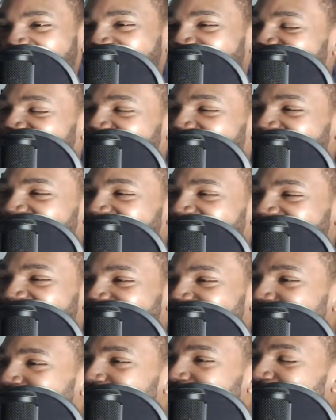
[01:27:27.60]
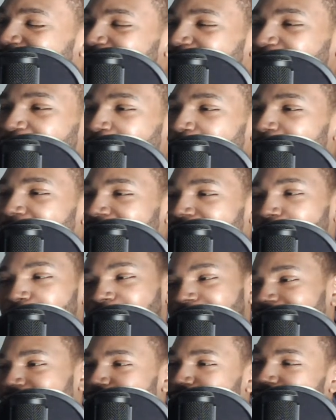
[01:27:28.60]
hilarious. But
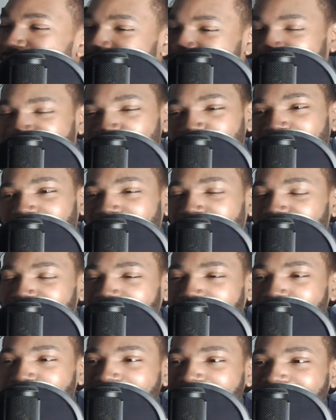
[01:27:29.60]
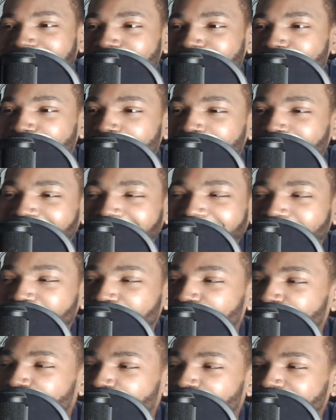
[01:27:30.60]
that's what I would like been telling people. A lot of
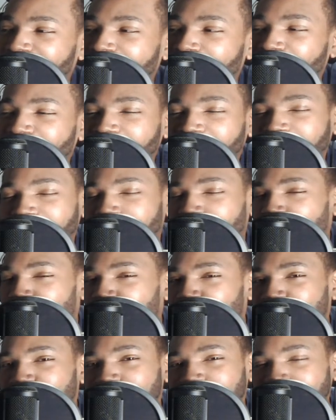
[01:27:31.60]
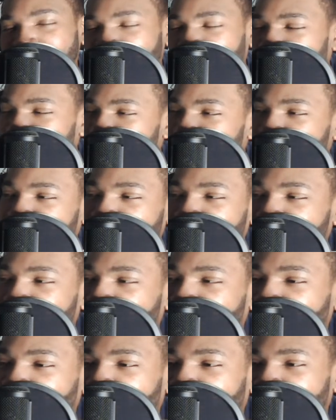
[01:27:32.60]
people be giving Governor
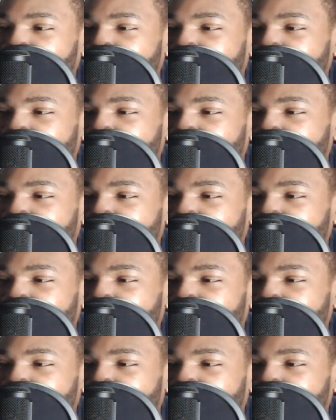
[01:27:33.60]
Sisolak,